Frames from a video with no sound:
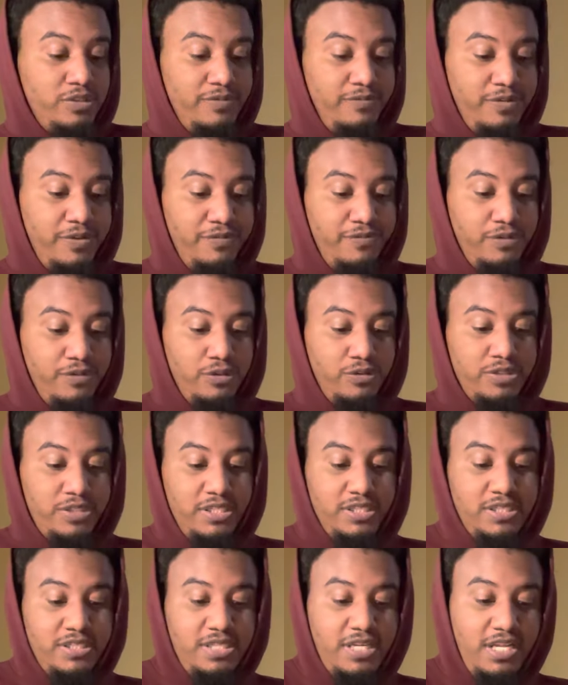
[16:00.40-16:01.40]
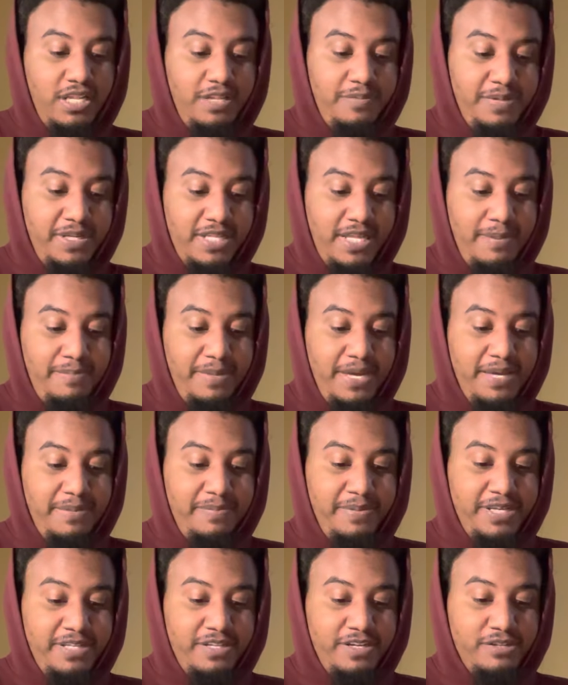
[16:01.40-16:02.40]
in reverse is telling me that
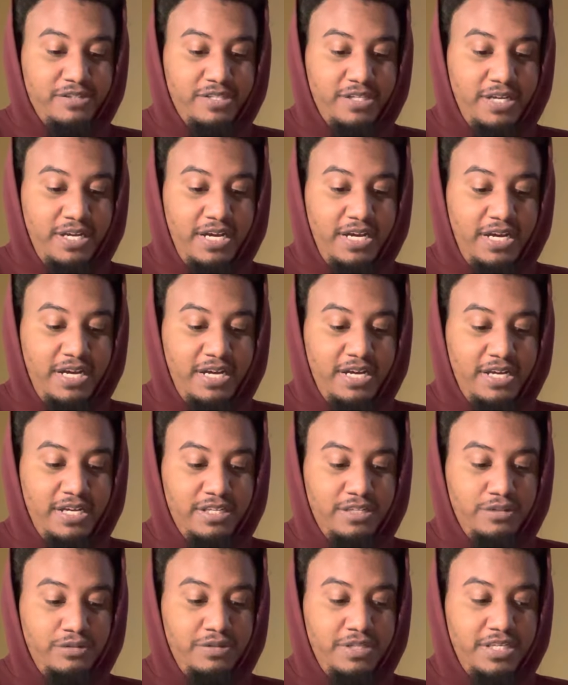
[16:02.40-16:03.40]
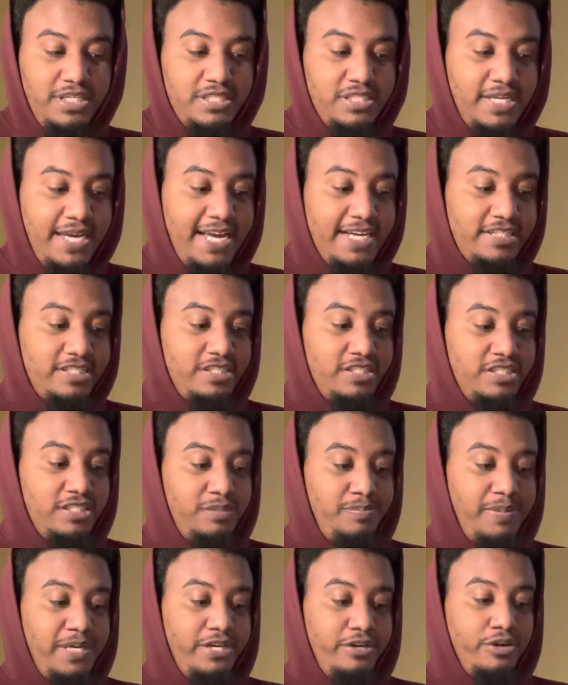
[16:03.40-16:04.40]
maybe there's a you need to actually
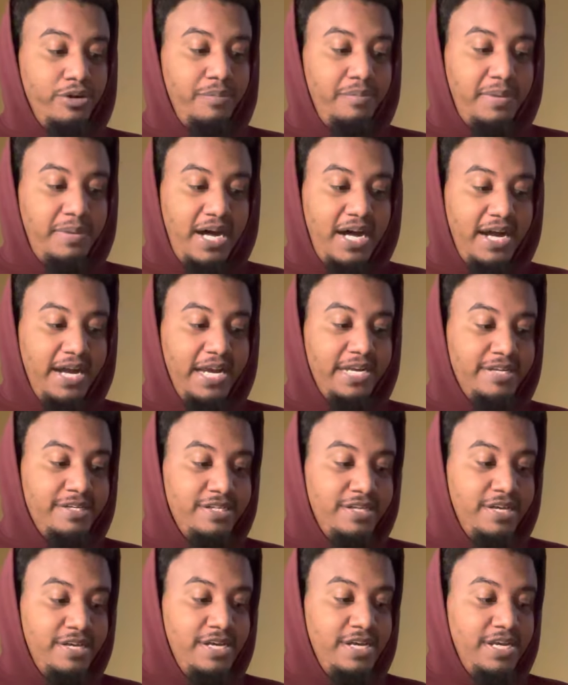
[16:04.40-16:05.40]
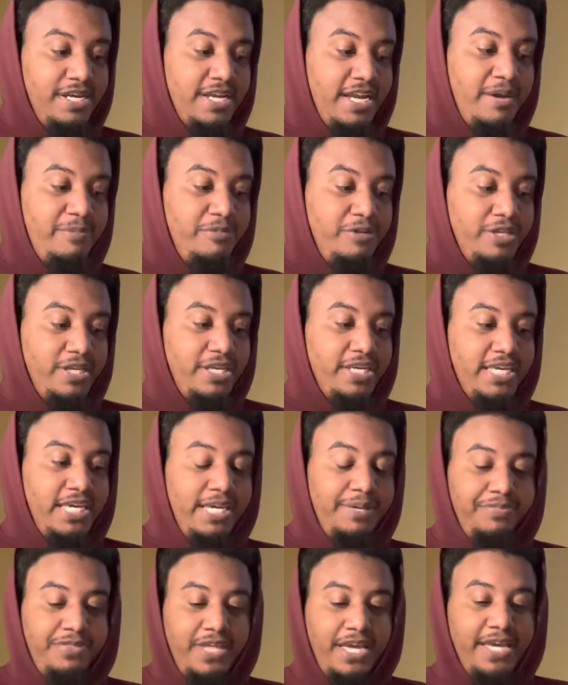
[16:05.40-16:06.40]
speak your mind. Not really
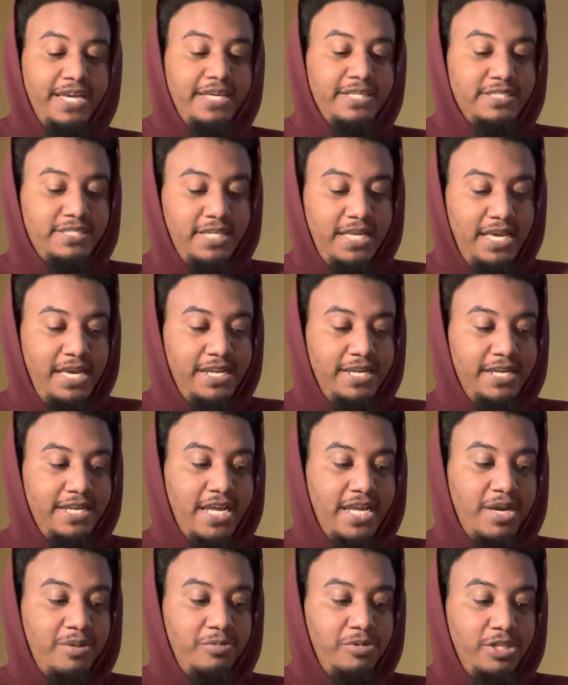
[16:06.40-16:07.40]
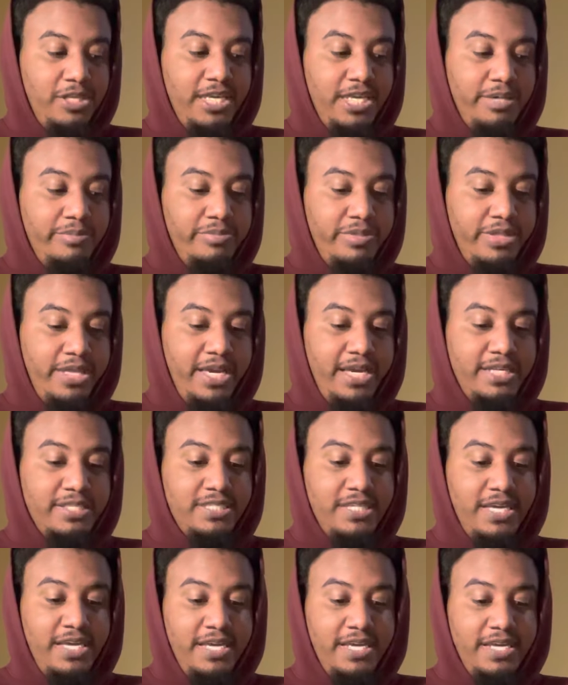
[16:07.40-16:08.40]
keep things in and not really keep
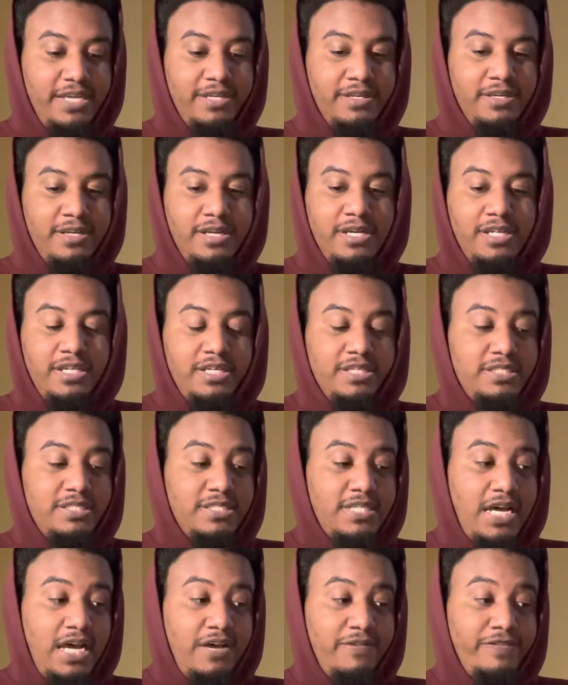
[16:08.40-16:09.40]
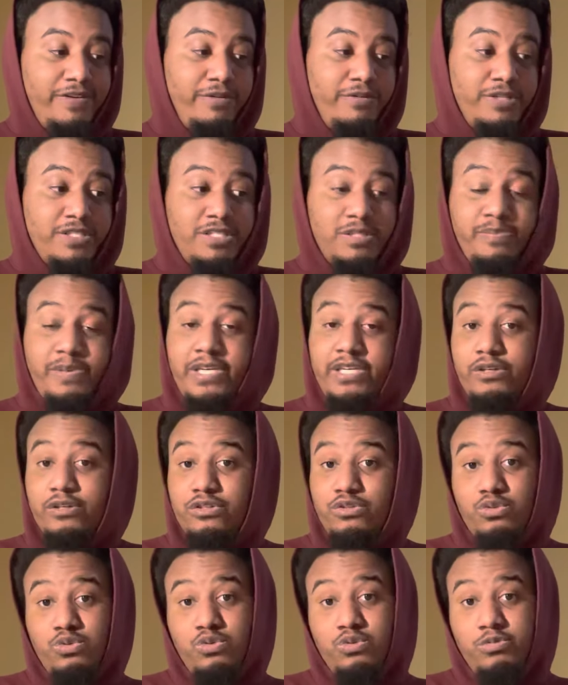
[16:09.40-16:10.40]
things hidden. It's time for you to speak your
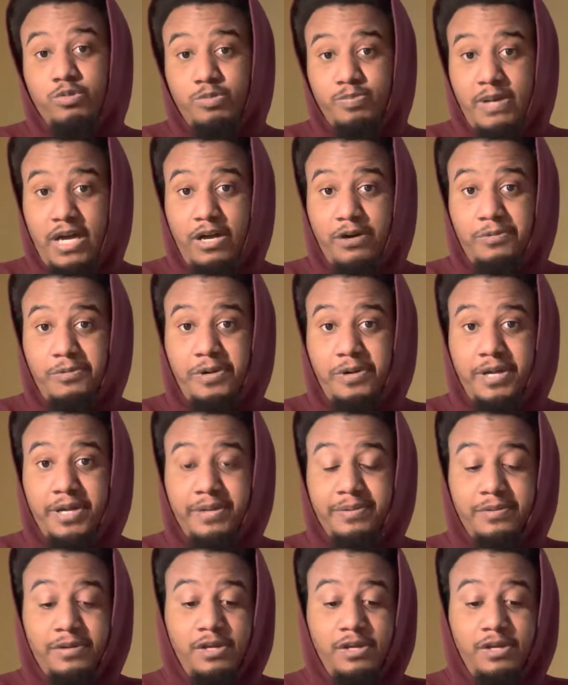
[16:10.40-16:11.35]
truths, Pile 1.